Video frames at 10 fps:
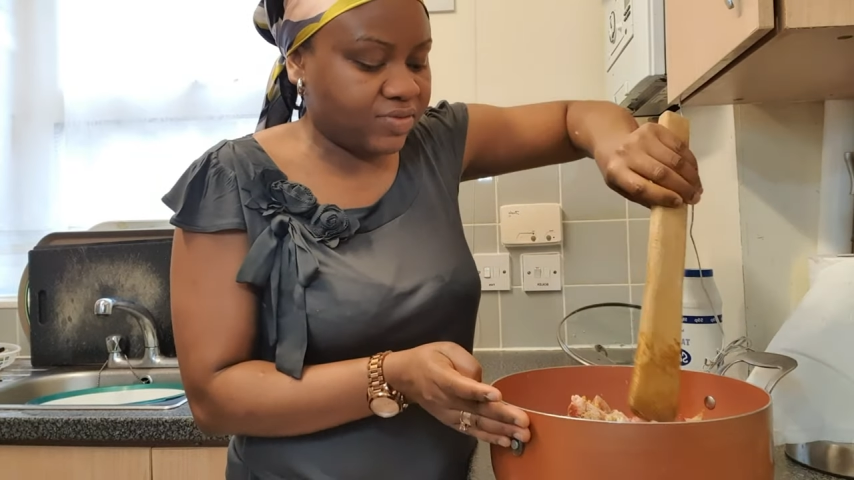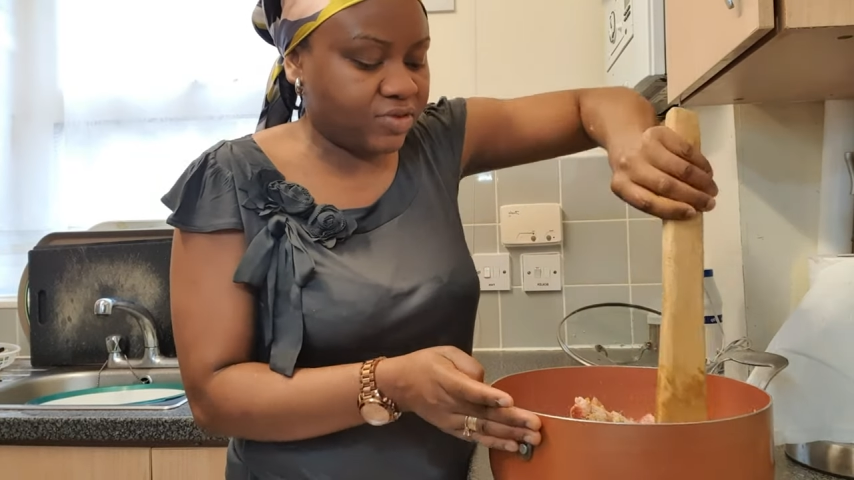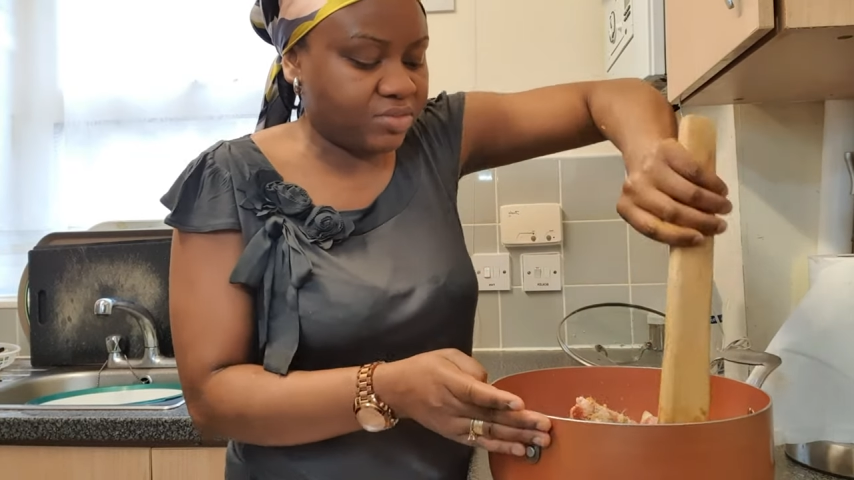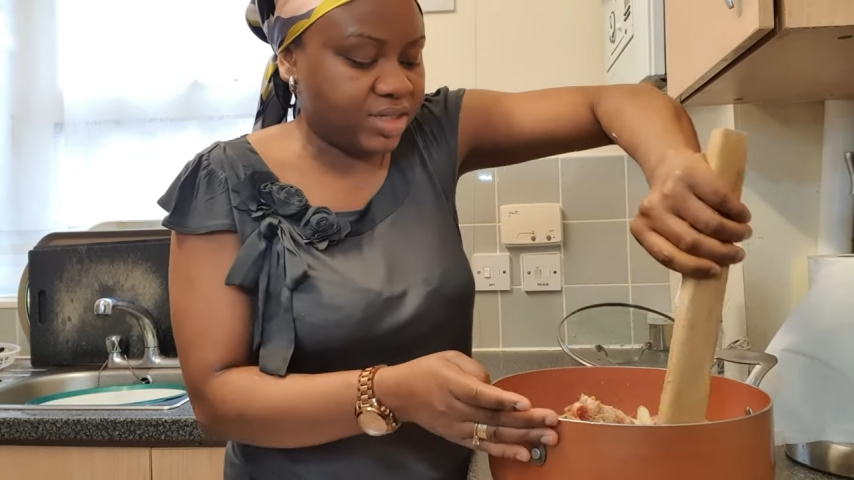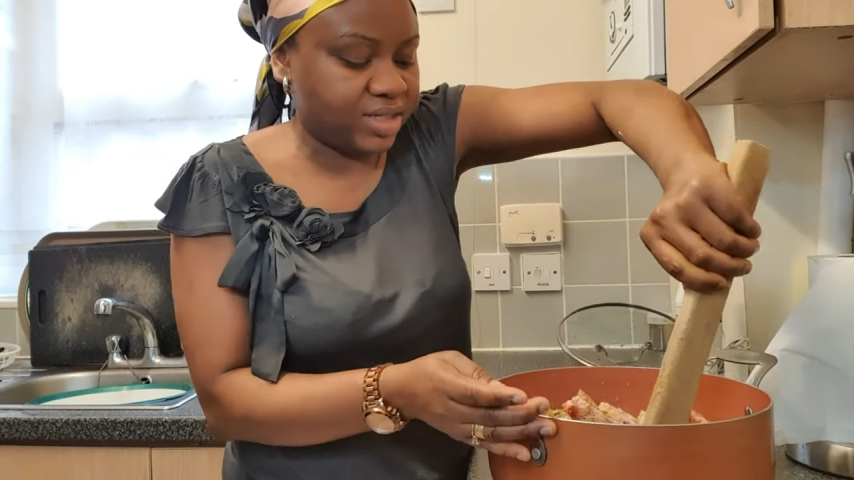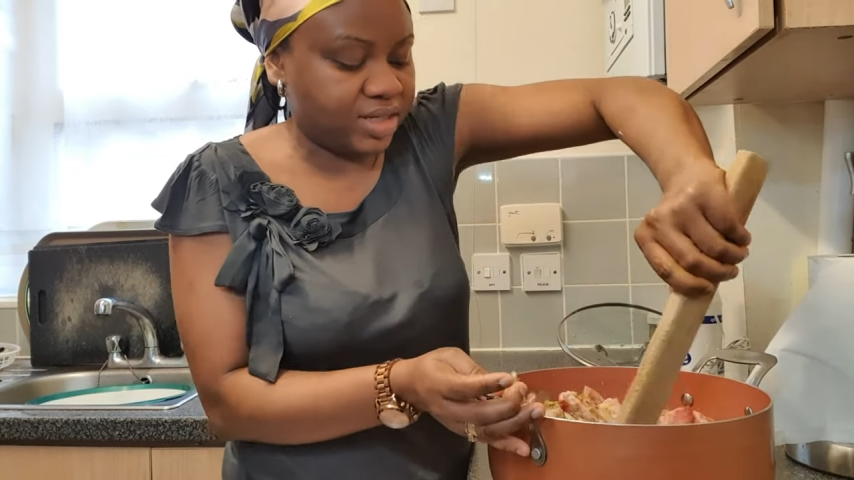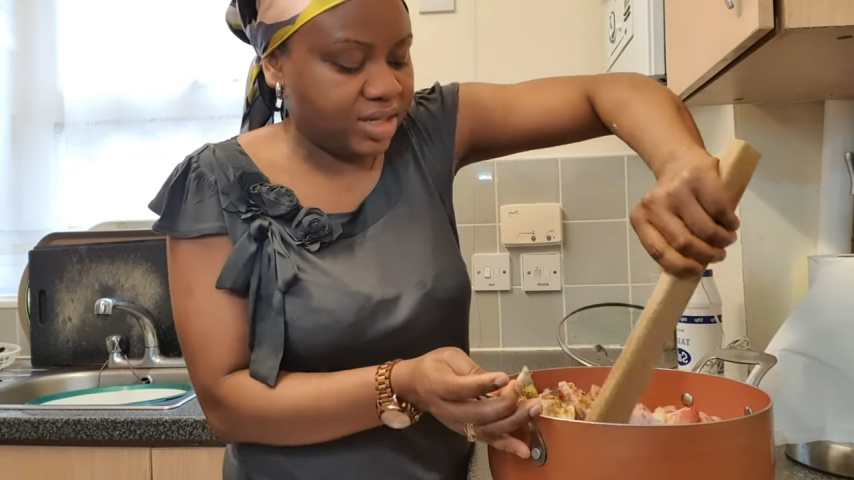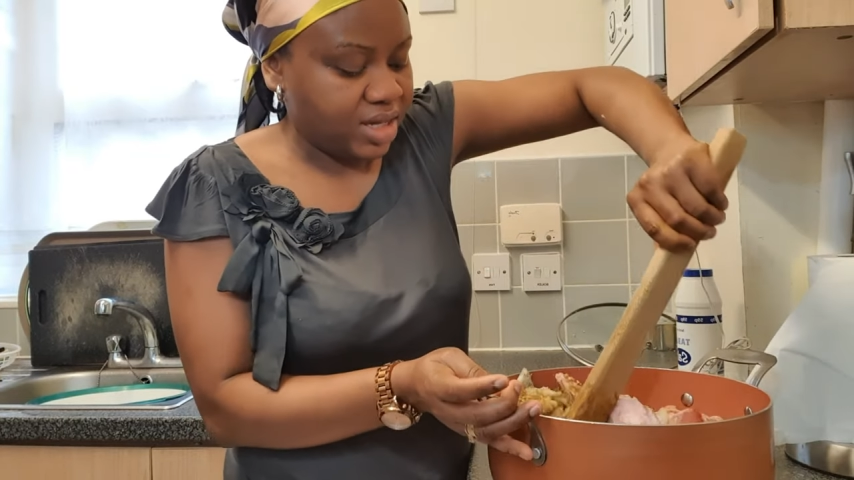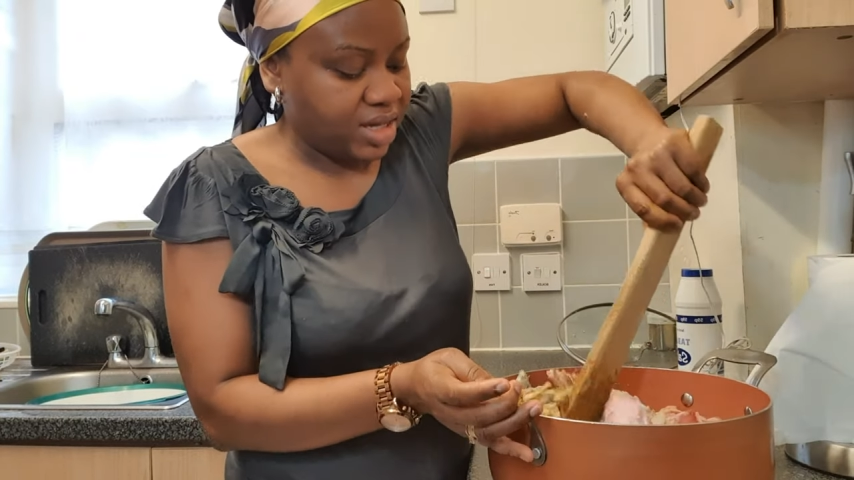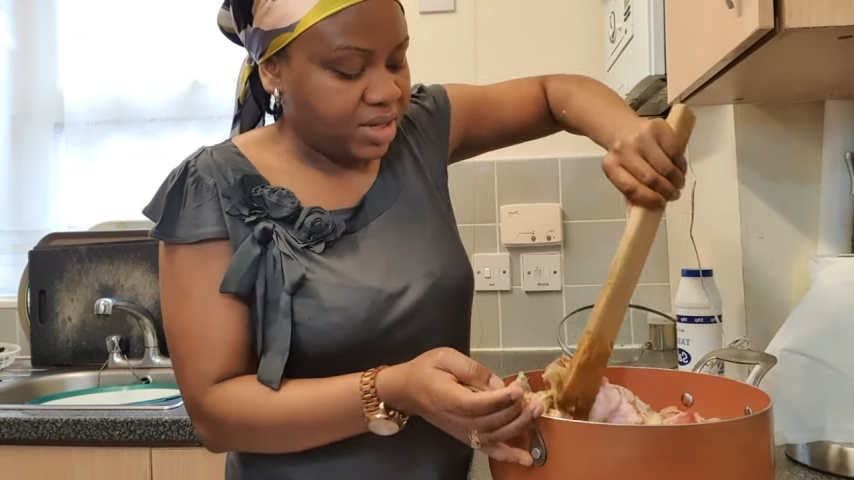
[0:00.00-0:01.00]
from the
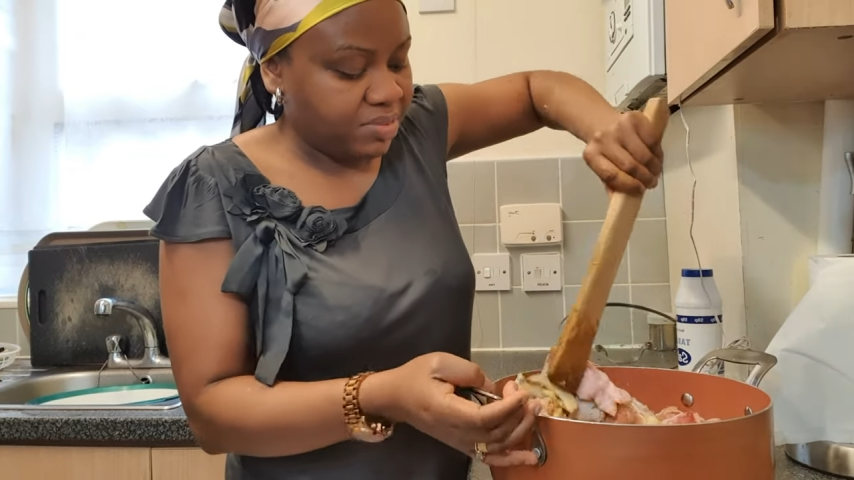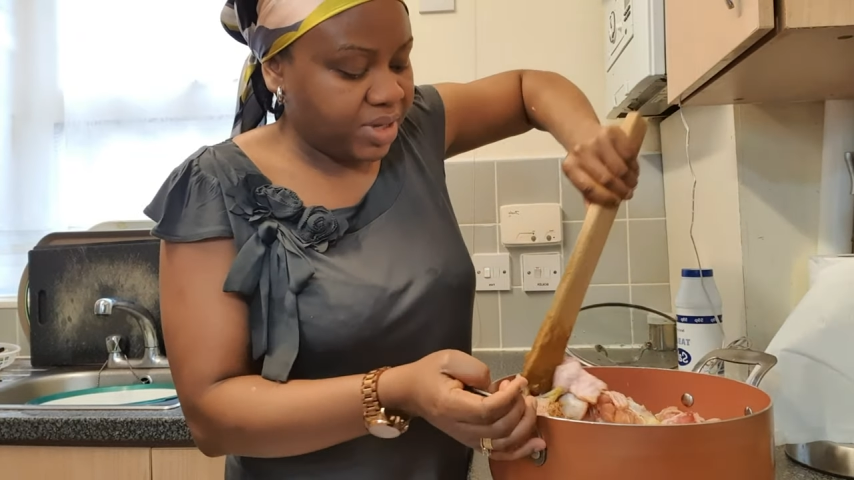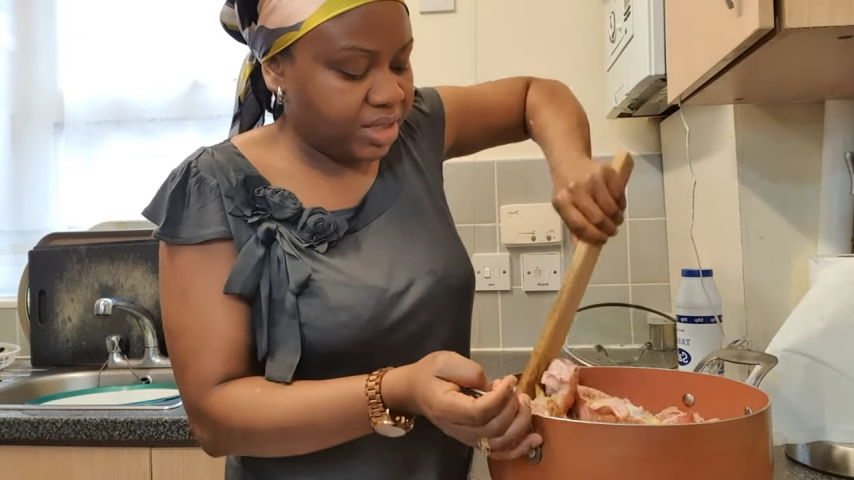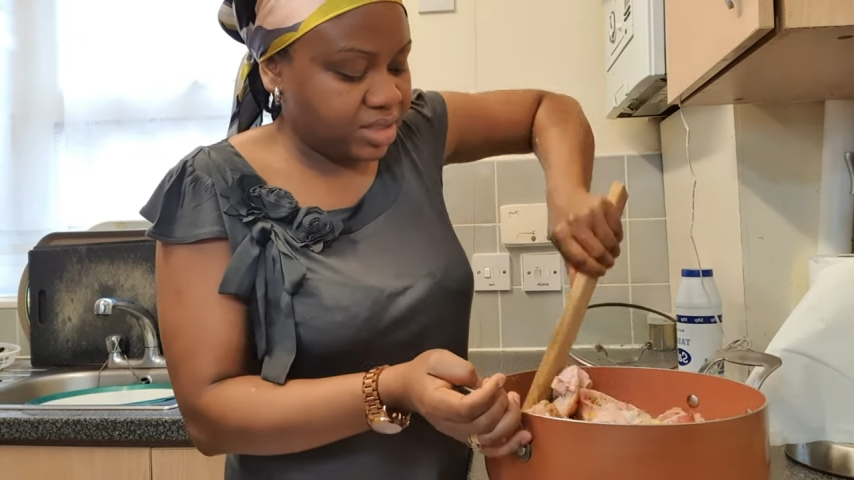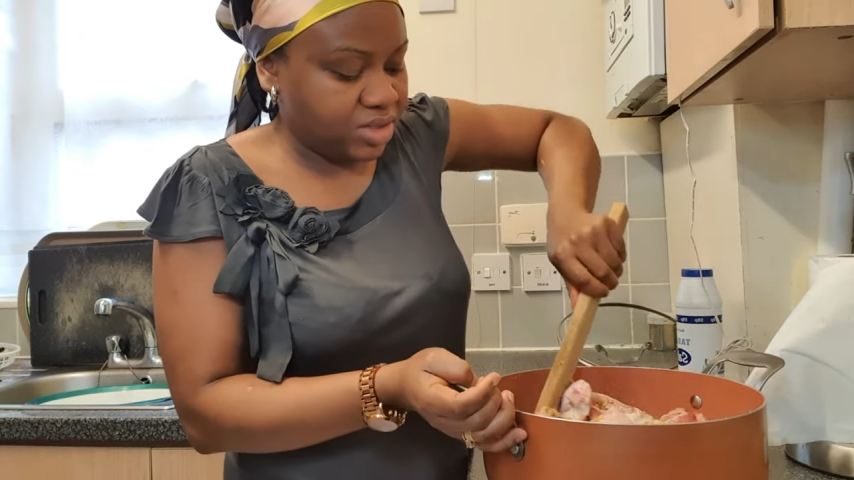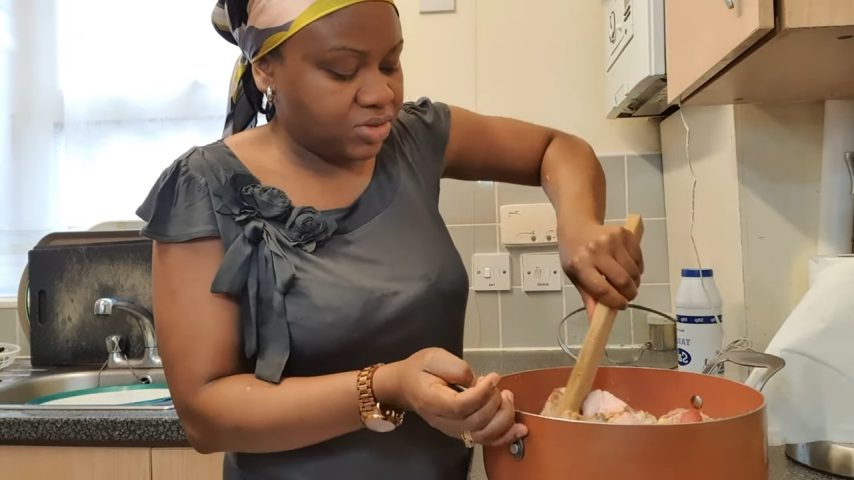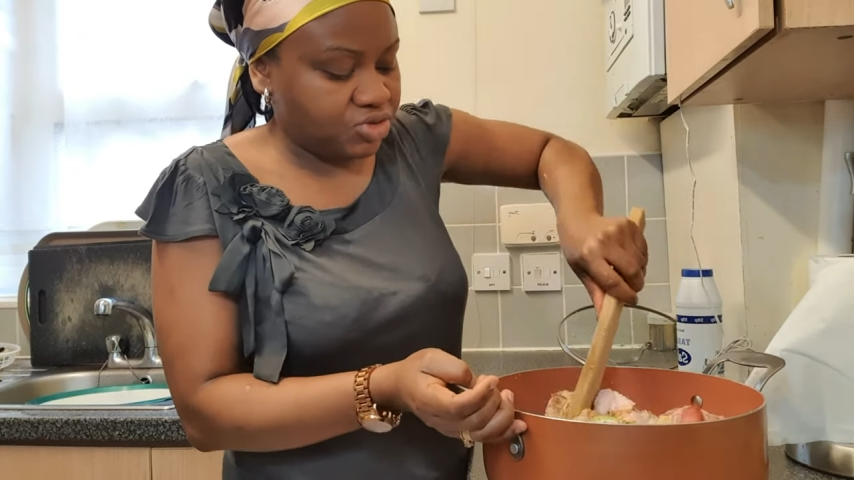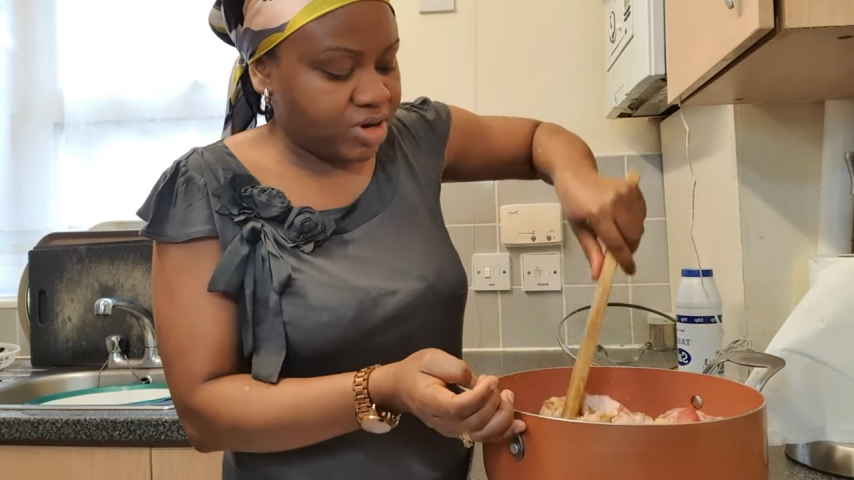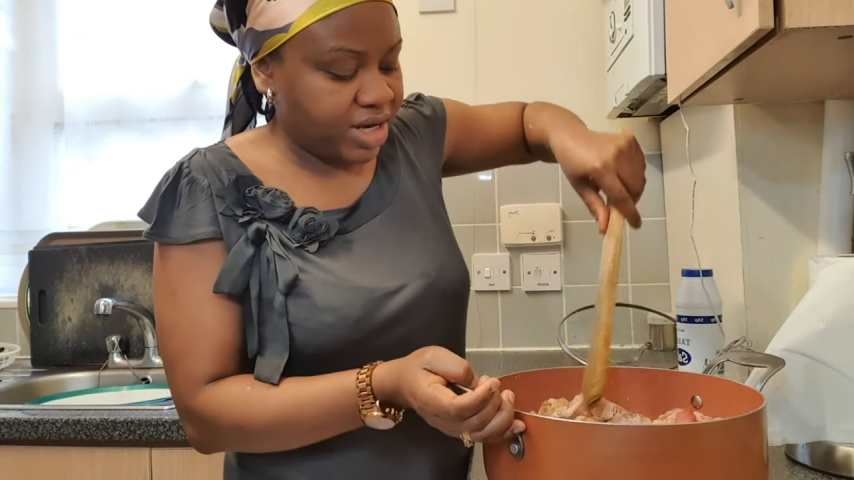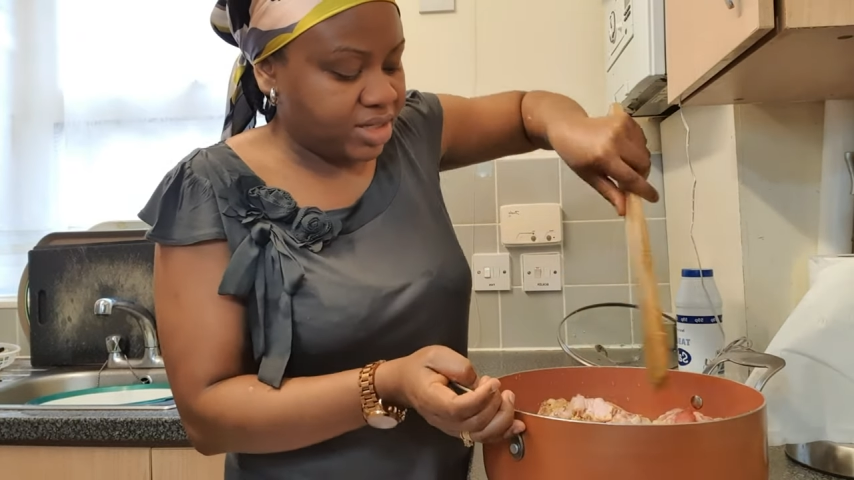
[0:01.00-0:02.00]
meat to
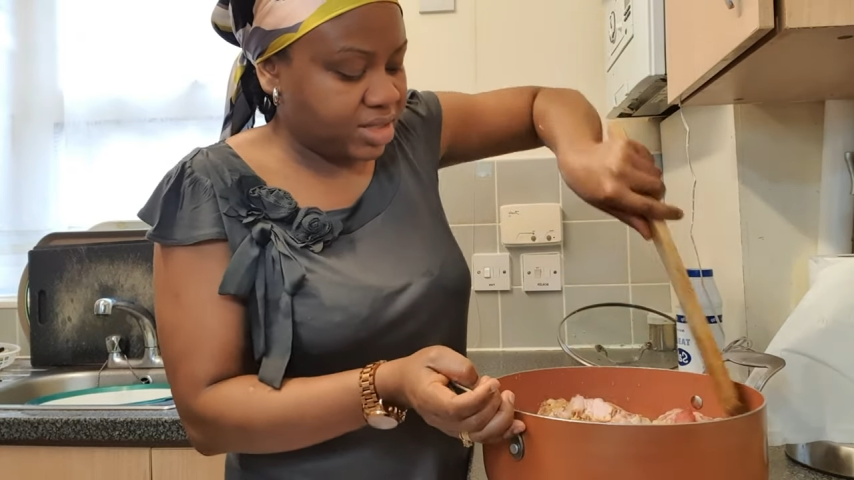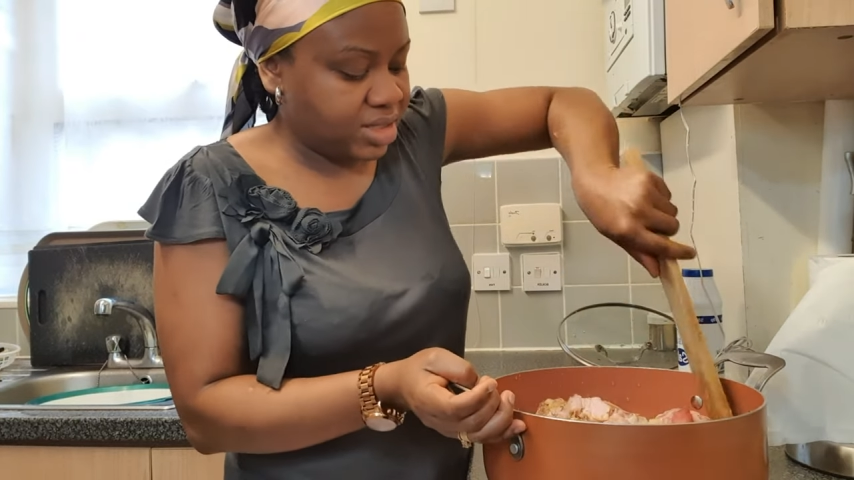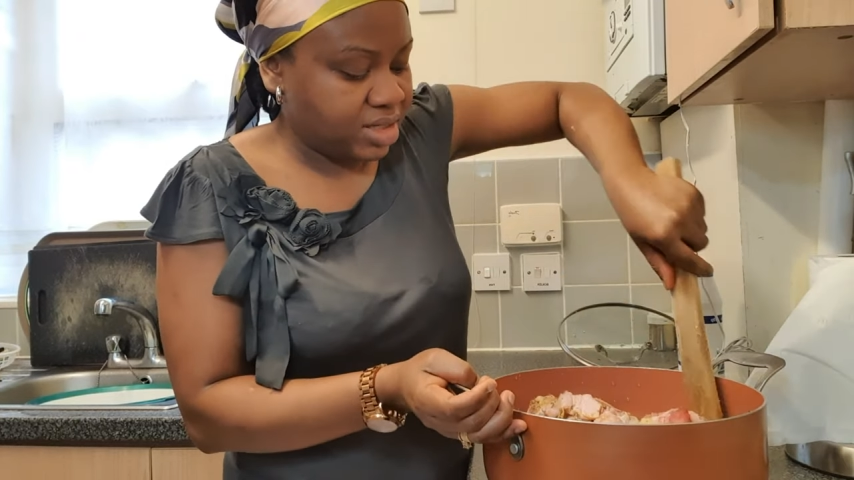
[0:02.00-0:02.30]
drain